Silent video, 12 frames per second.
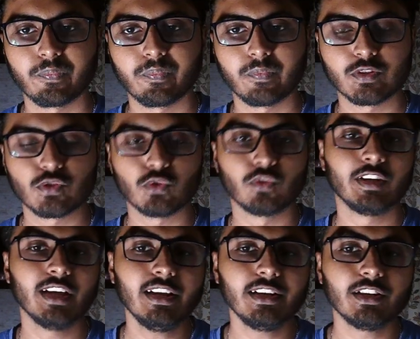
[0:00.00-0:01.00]
So
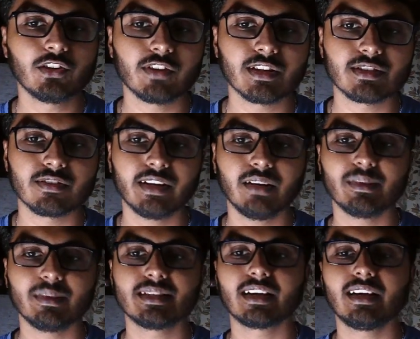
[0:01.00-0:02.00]
real interest rate
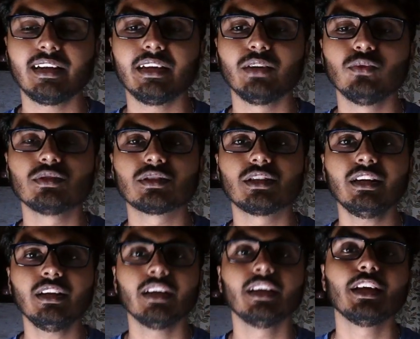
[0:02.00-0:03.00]
basically used
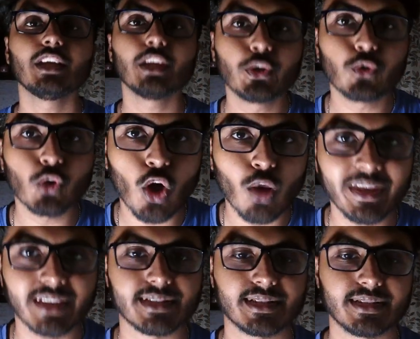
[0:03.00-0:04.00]
in economics.